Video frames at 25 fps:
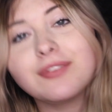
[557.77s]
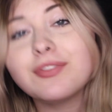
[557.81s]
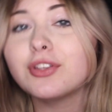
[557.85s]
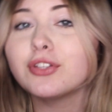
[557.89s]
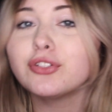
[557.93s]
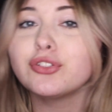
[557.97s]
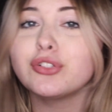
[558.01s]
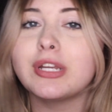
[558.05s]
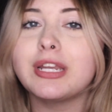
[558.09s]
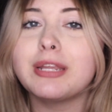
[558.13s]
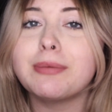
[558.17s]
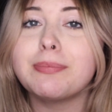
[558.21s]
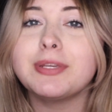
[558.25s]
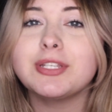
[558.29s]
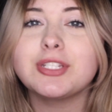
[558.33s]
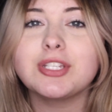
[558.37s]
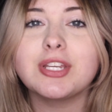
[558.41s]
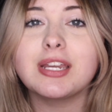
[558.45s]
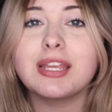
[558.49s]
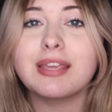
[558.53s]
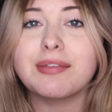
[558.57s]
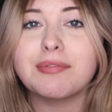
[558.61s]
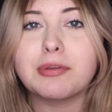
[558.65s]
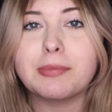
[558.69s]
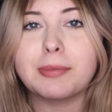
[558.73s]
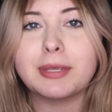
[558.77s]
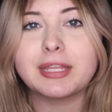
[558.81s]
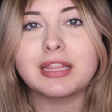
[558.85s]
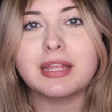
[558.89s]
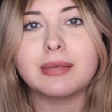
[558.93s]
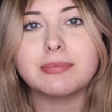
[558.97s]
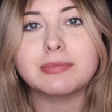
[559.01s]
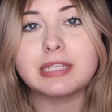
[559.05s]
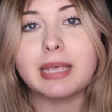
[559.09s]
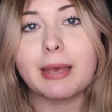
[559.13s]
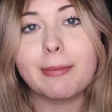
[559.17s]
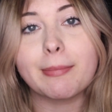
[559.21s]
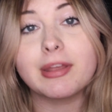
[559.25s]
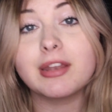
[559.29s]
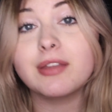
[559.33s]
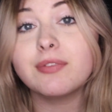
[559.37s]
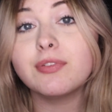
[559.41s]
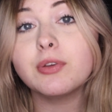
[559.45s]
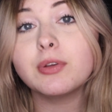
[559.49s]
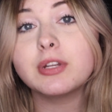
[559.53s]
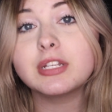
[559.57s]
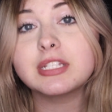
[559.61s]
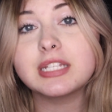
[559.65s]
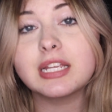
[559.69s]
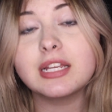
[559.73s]
If you enjoyed it, be sure to give it a big thumbs up, and
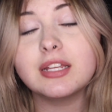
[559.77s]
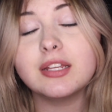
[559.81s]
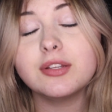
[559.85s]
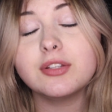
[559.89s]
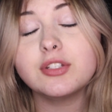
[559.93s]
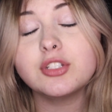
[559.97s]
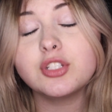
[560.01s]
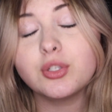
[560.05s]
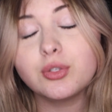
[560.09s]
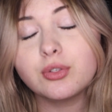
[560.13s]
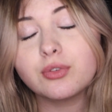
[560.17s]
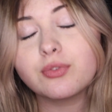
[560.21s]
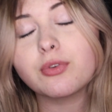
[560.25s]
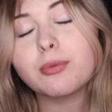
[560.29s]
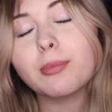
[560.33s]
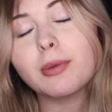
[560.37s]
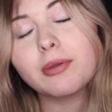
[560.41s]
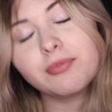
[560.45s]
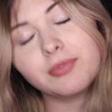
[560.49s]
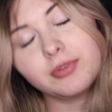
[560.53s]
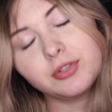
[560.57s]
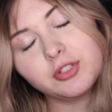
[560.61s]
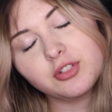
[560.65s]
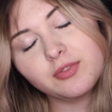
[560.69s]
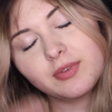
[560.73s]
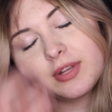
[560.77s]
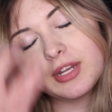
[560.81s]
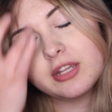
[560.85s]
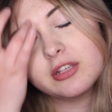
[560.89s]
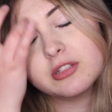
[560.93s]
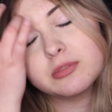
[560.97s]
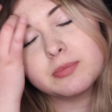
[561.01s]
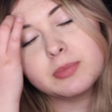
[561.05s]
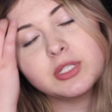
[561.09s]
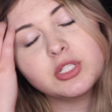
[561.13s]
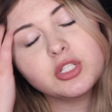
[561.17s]
if you want to stay tuned for my future videos,